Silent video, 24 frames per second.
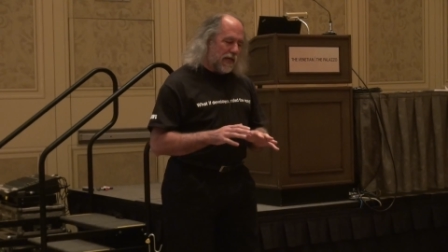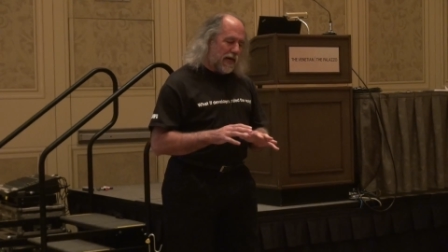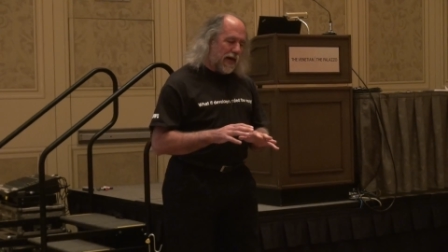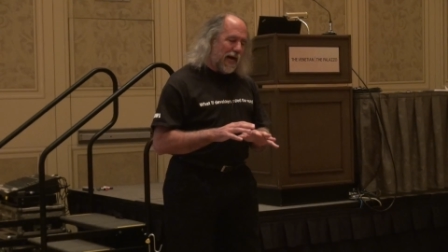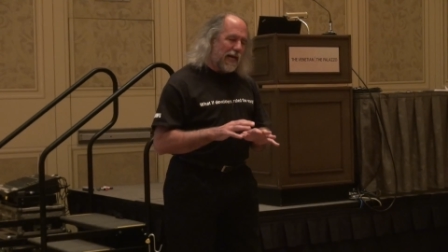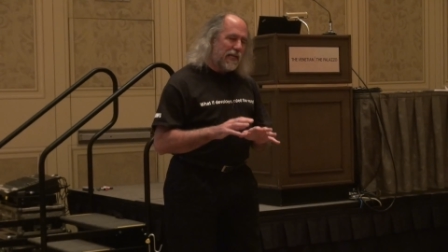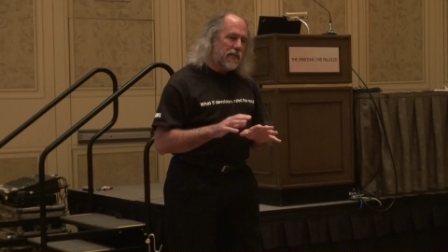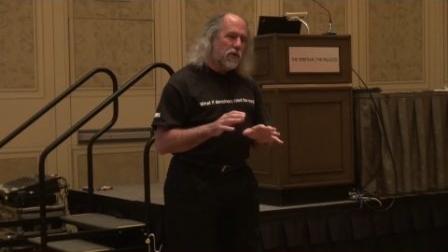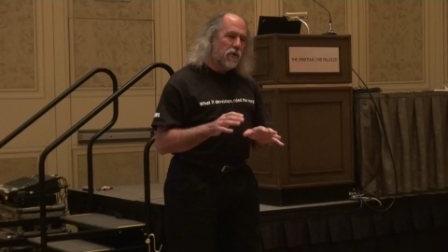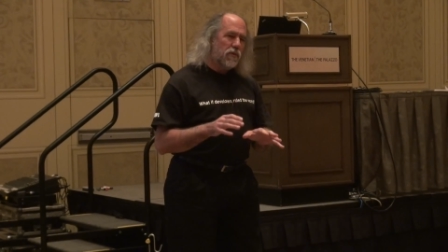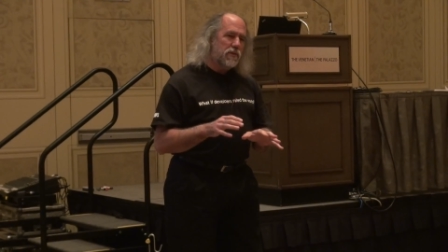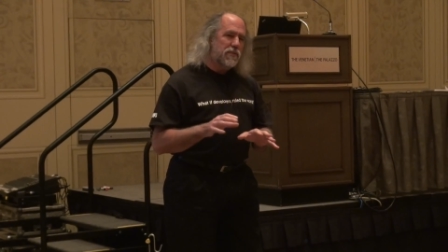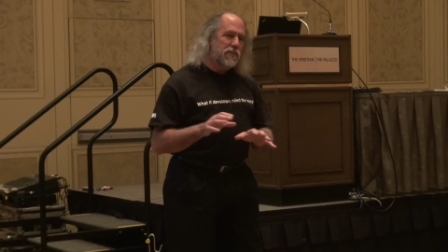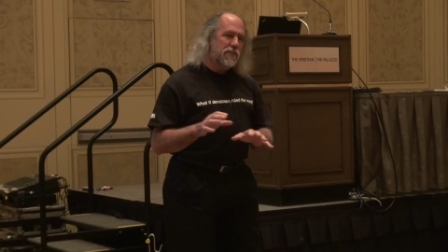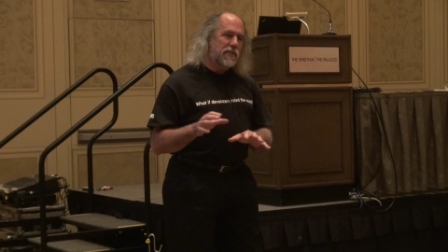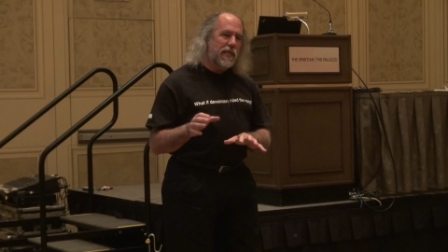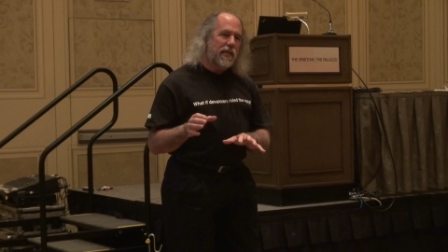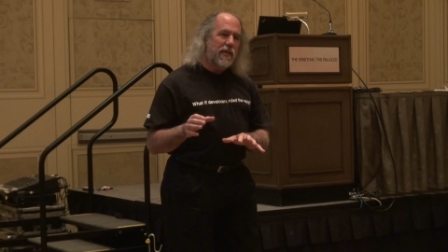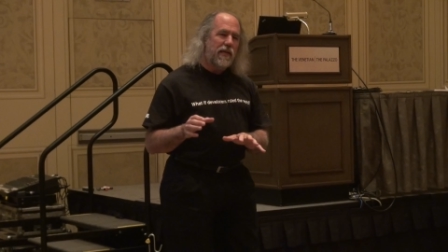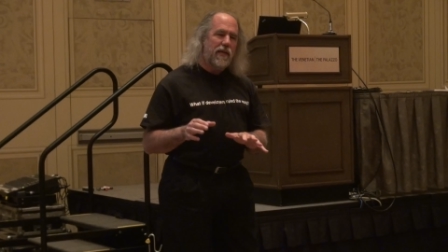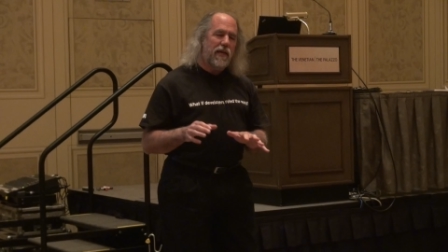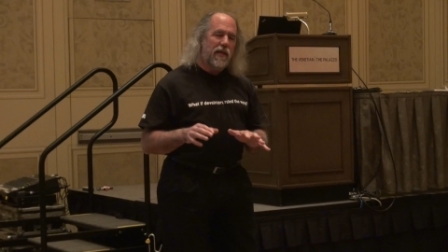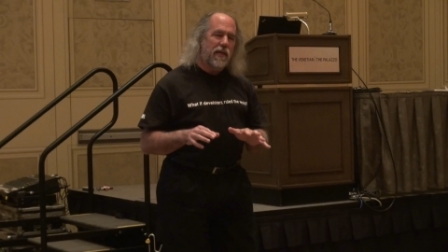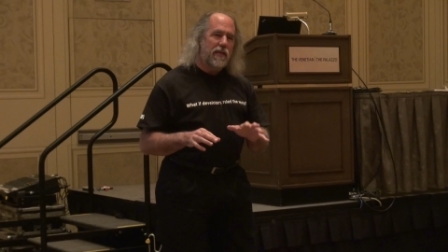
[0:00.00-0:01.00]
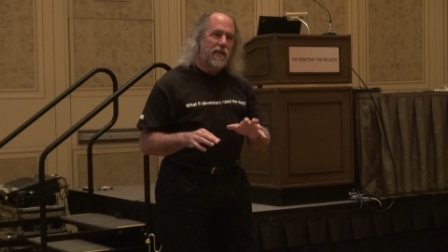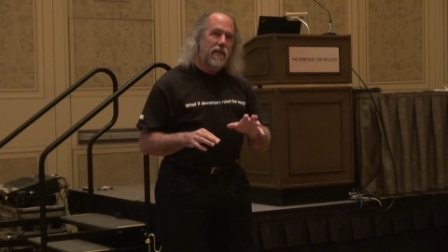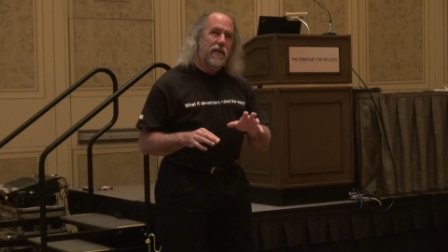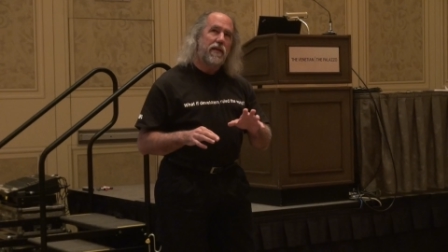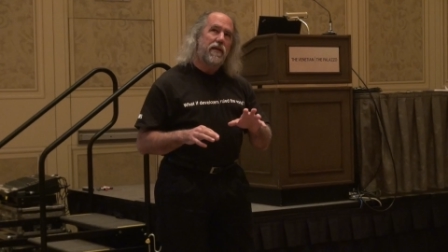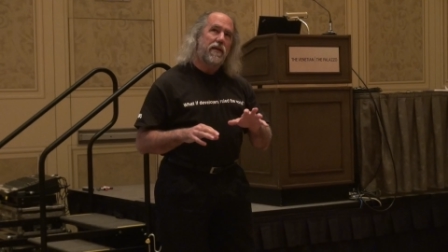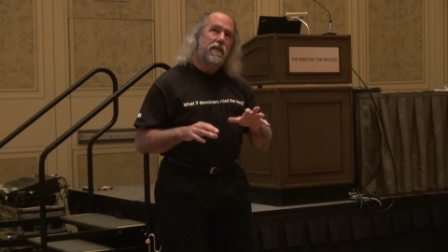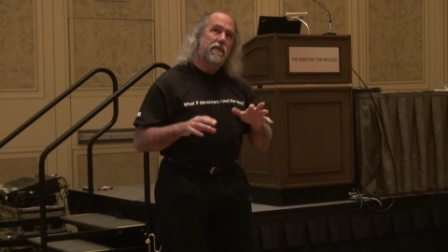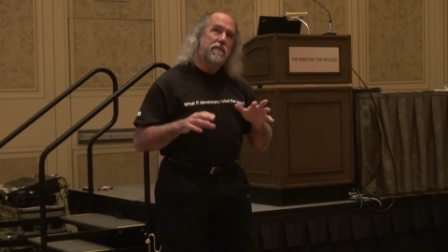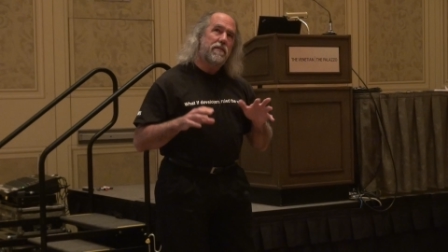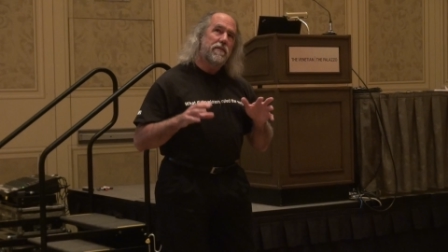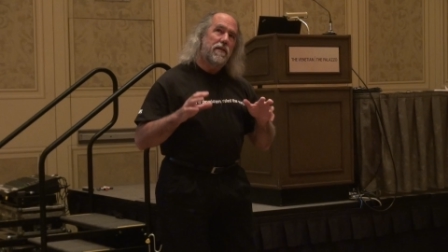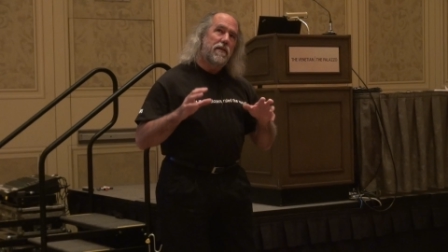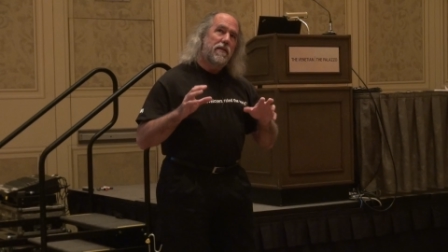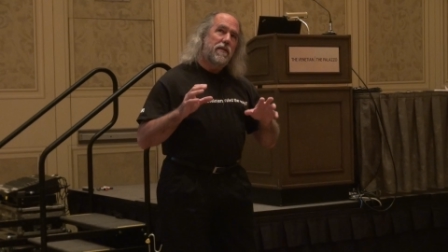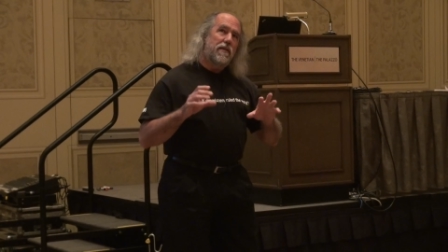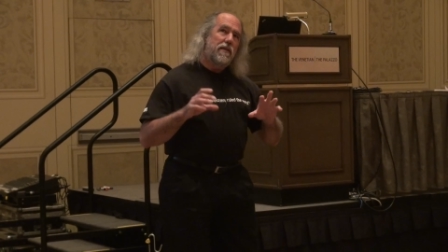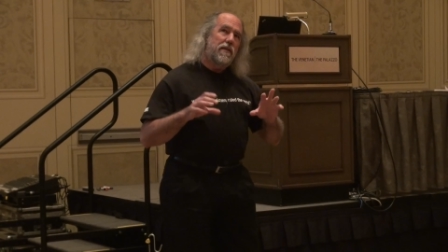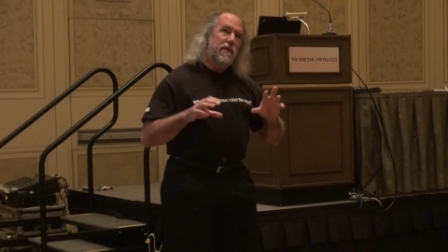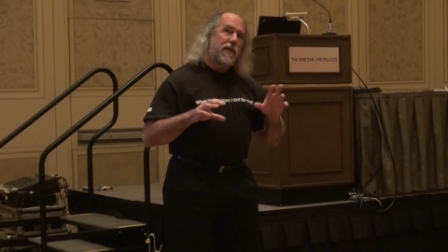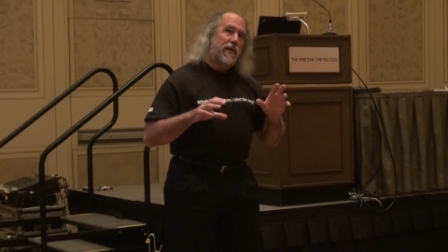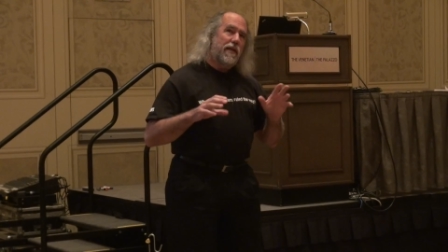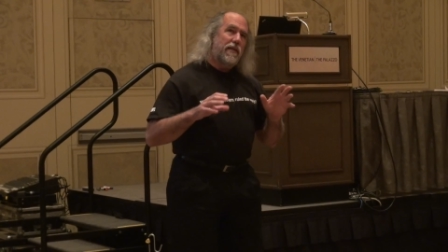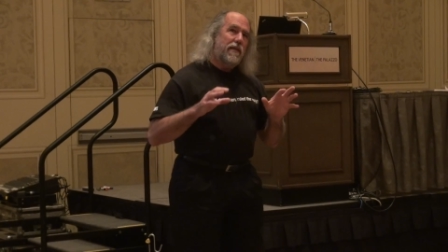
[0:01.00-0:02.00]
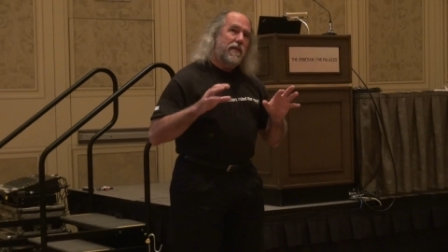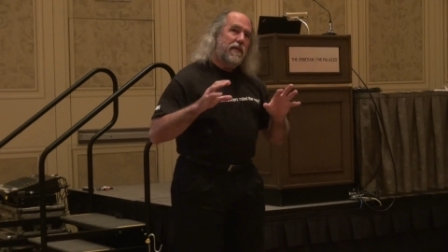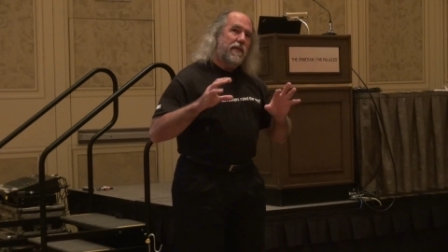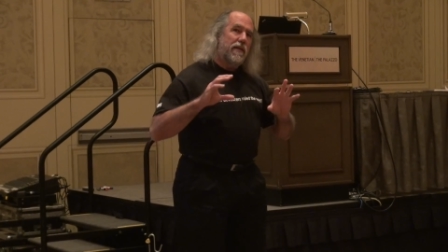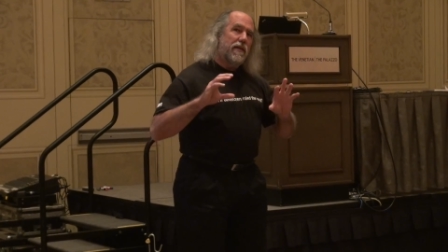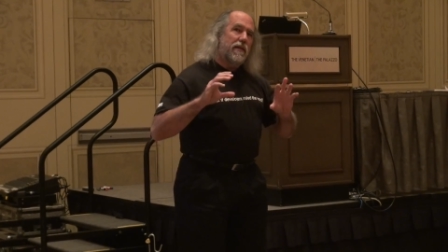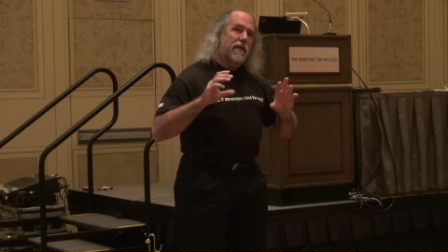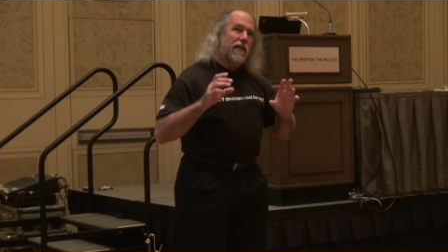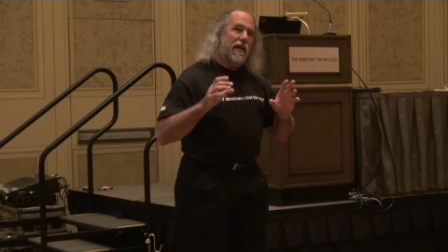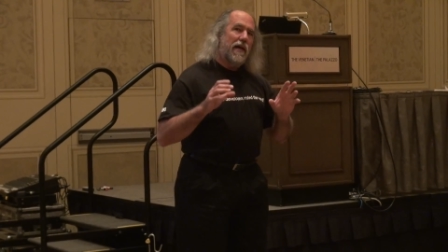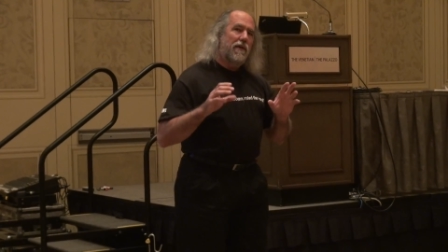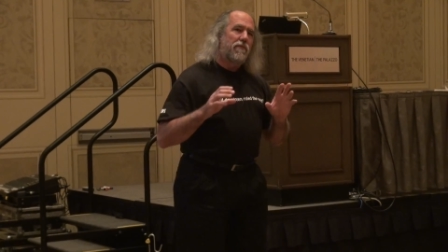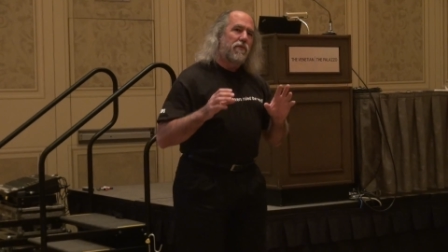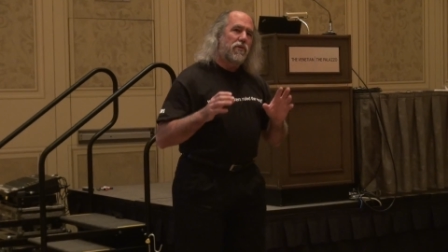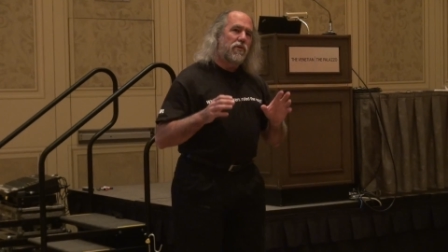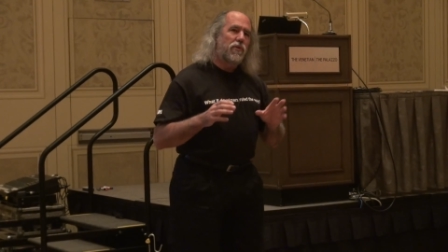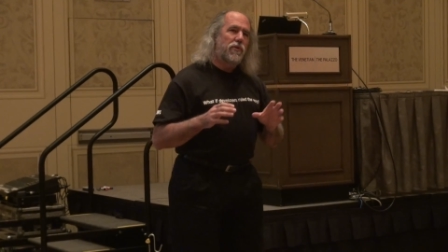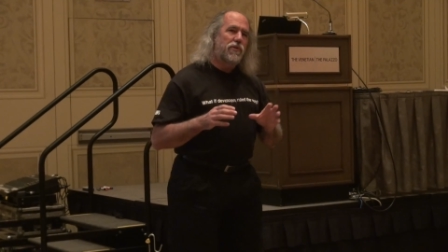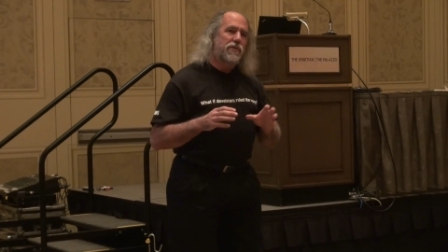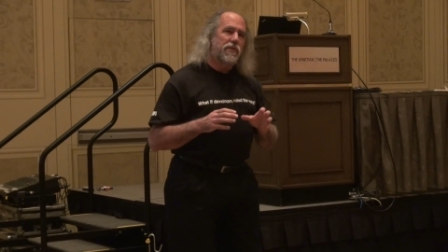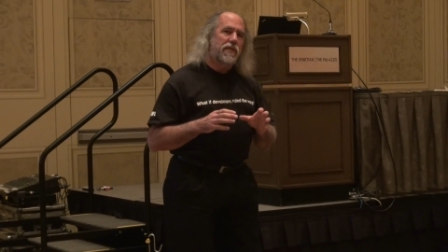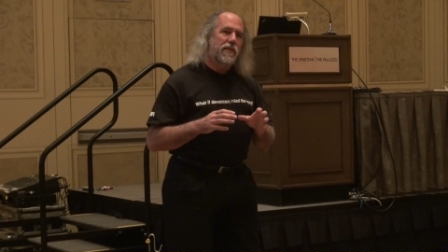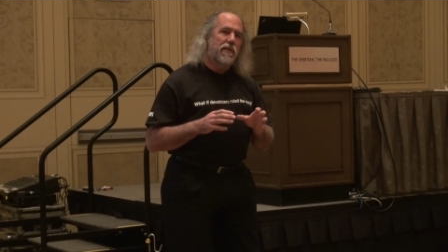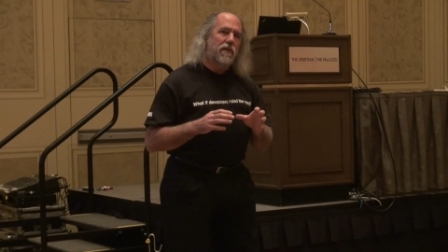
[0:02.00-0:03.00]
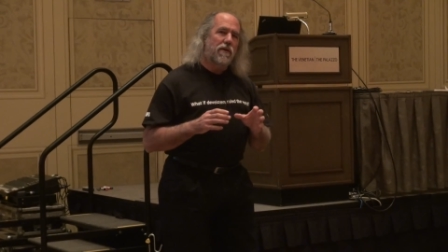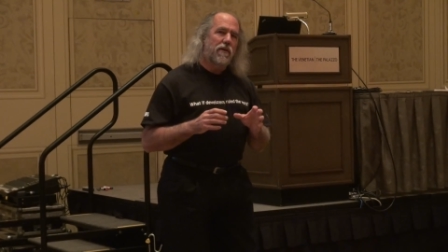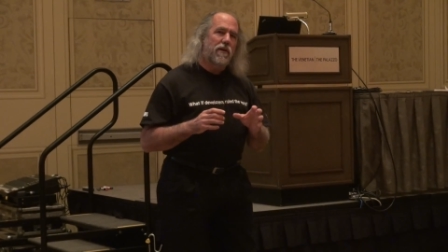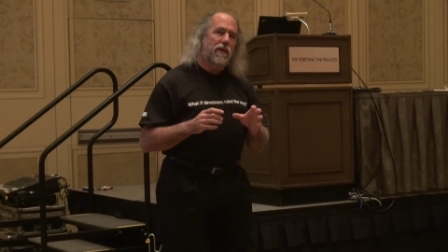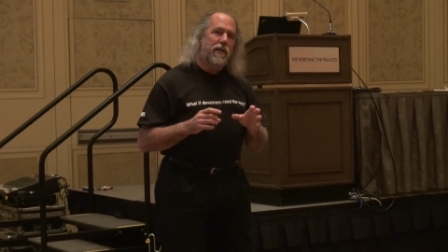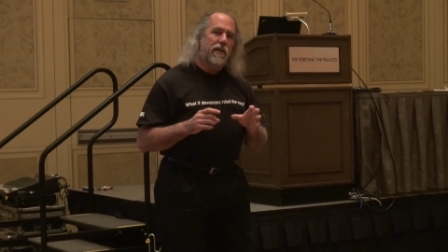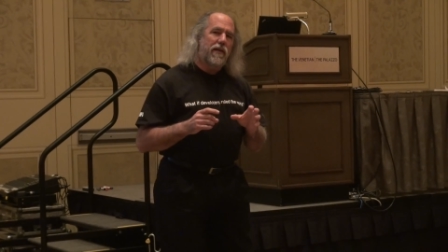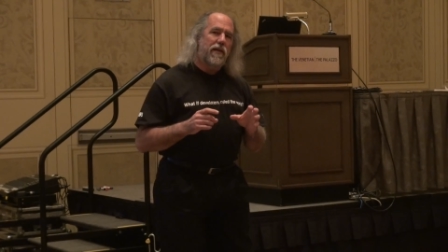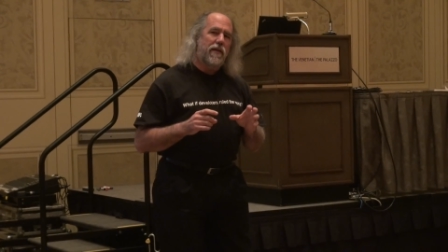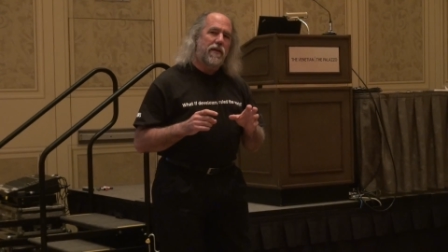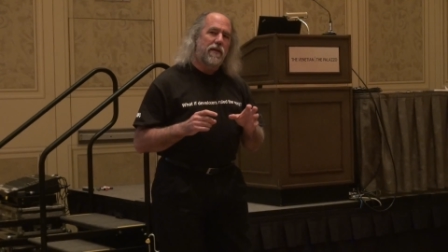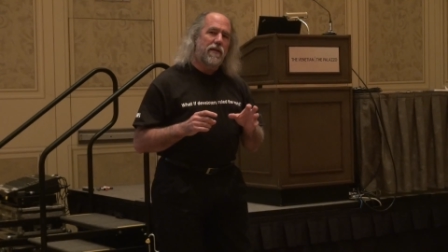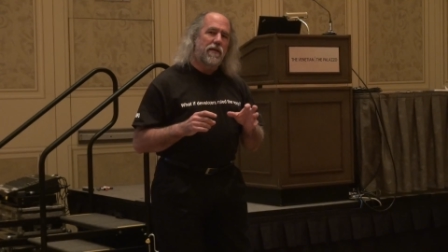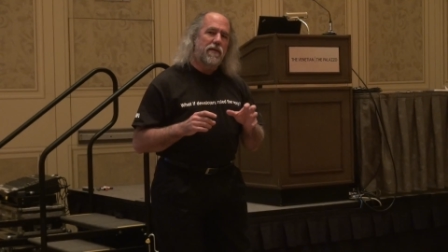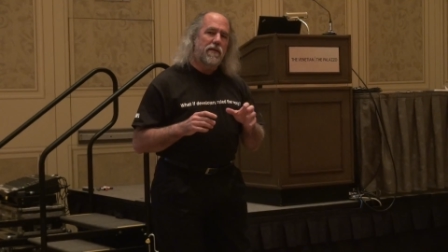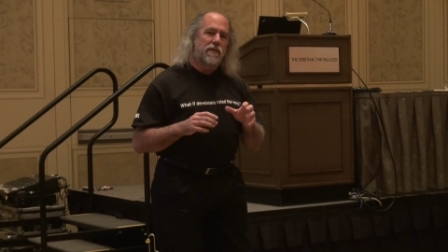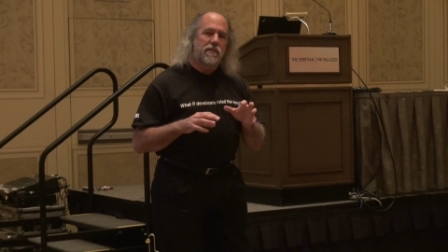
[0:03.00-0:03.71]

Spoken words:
I don't see any evolutionary